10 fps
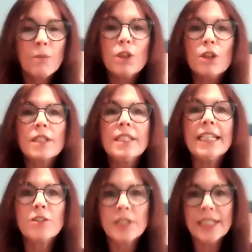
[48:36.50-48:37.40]
would look
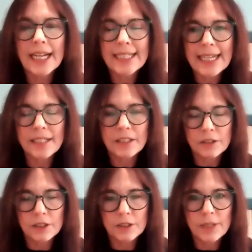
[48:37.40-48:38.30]
nearly
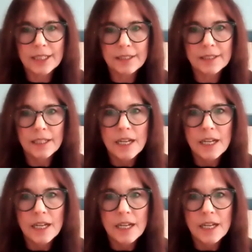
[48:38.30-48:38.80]
identical to us.